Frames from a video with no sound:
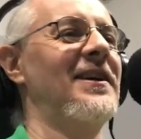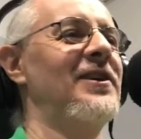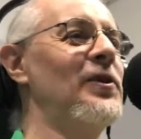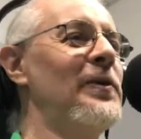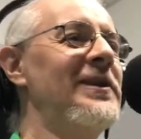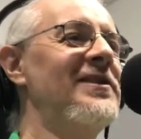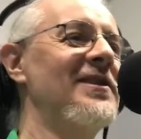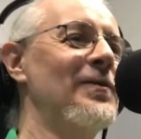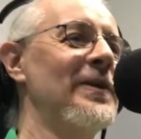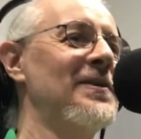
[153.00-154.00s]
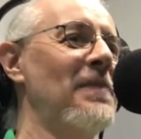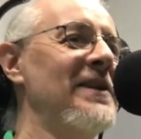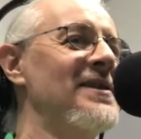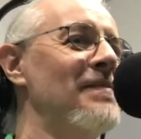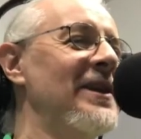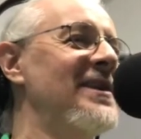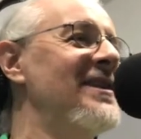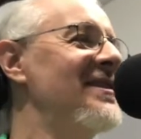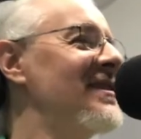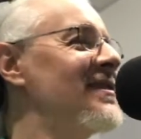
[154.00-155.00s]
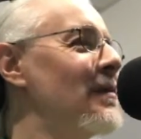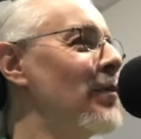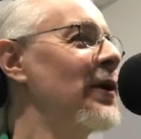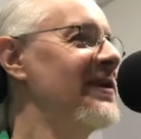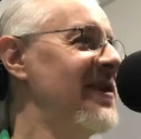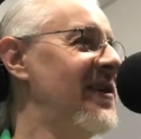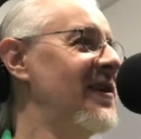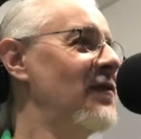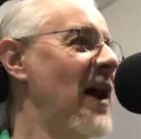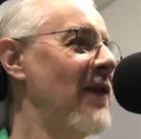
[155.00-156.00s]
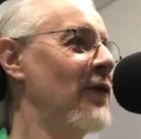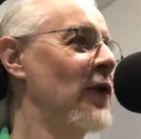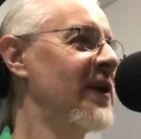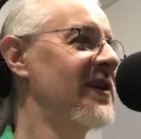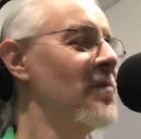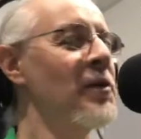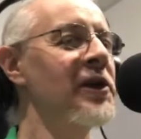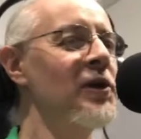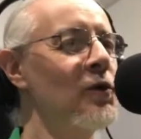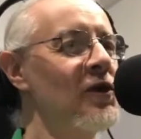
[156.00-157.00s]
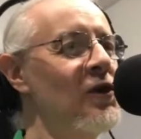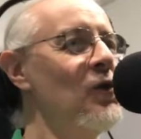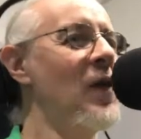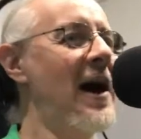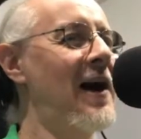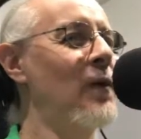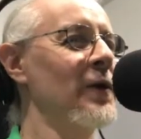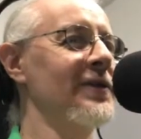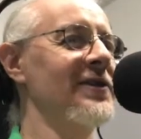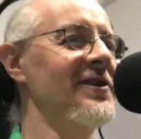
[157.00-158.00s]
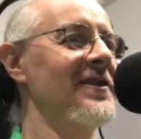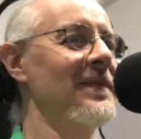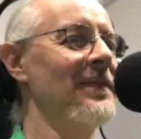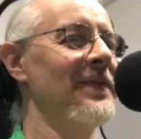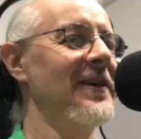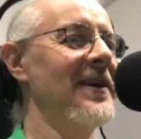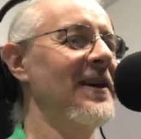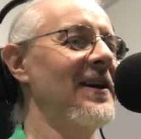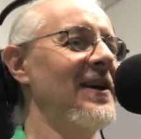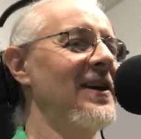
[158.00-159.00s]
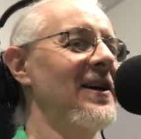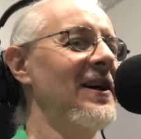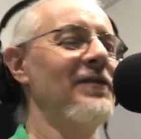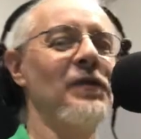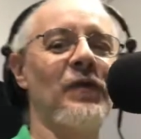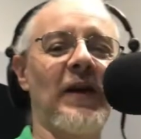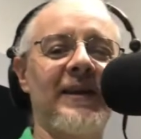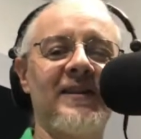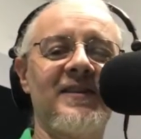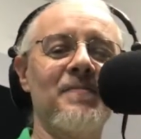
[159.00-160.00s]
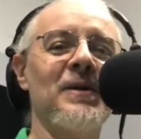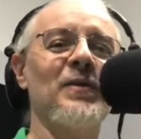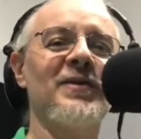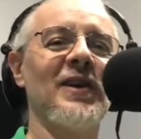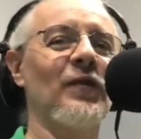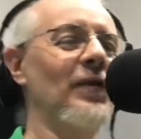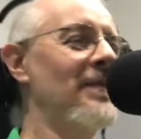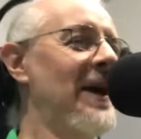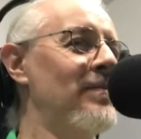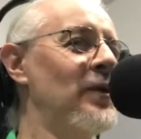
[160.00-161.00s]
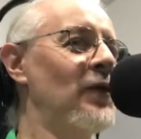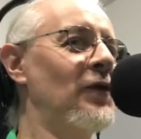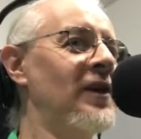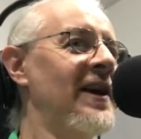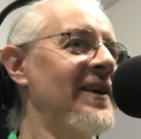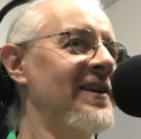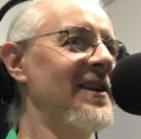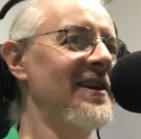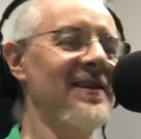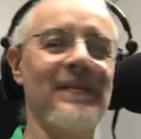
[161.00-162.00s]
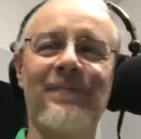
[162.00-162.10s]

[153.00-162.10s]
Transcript: duties and responsibilities as the President of Africa to bring you 2 hours of the finest music from that beautiful continent.